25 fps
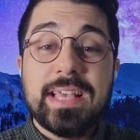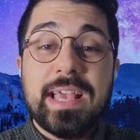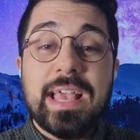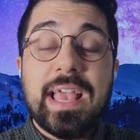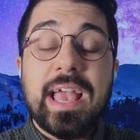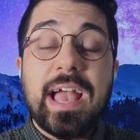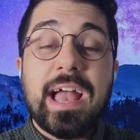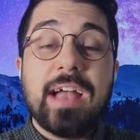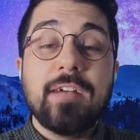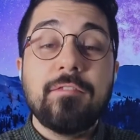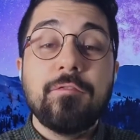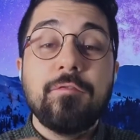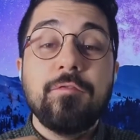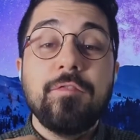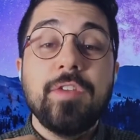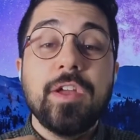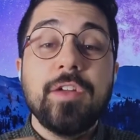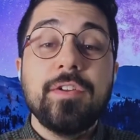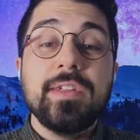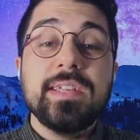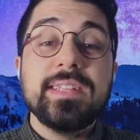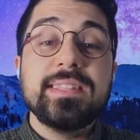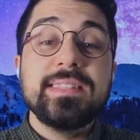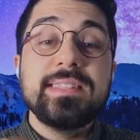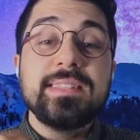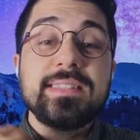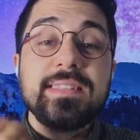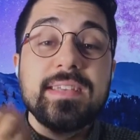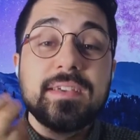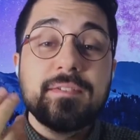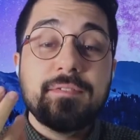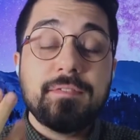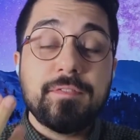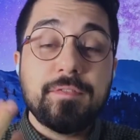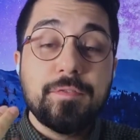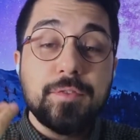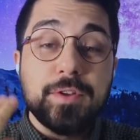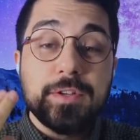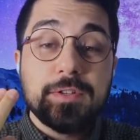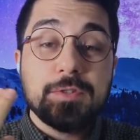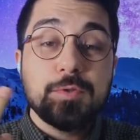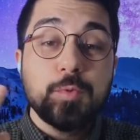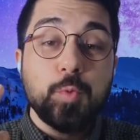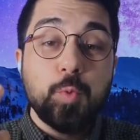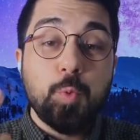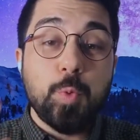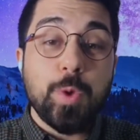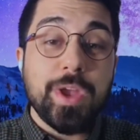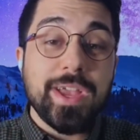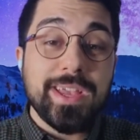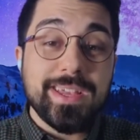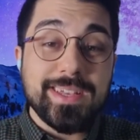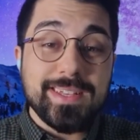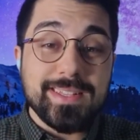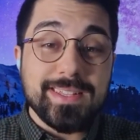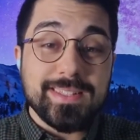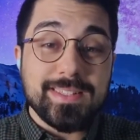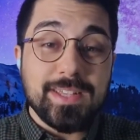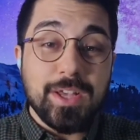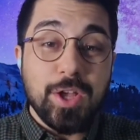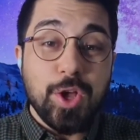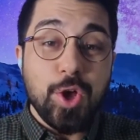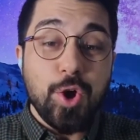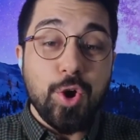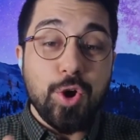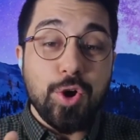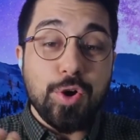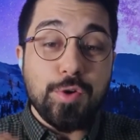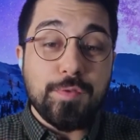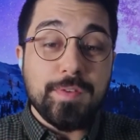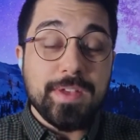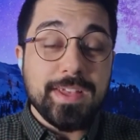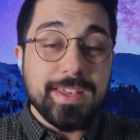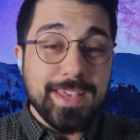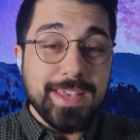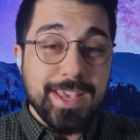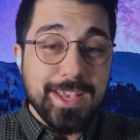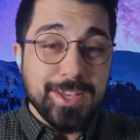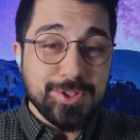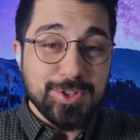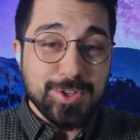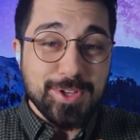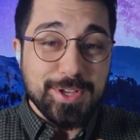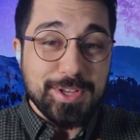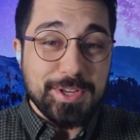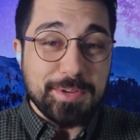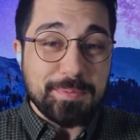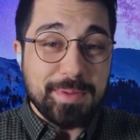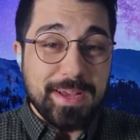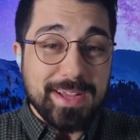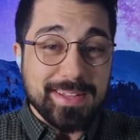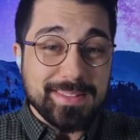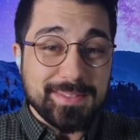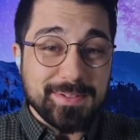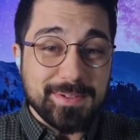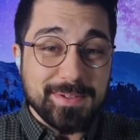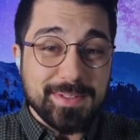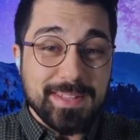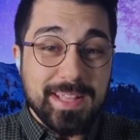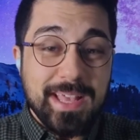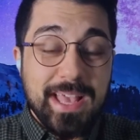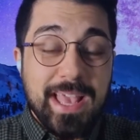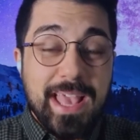have very different ways of engaging in a battle.